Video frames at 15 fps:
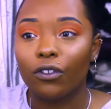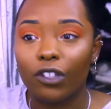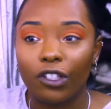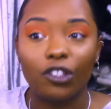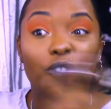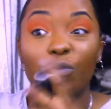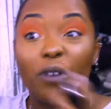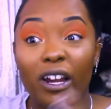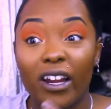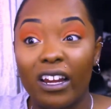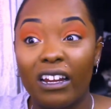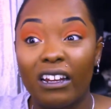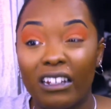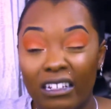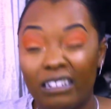then you spray,
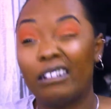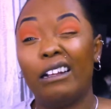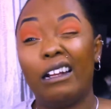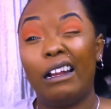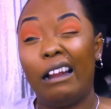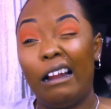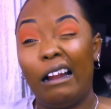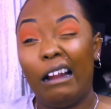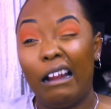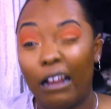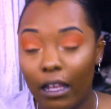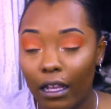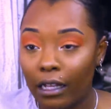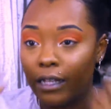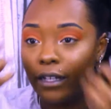then you go, and
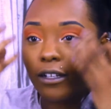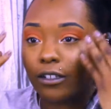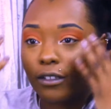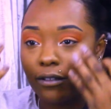then the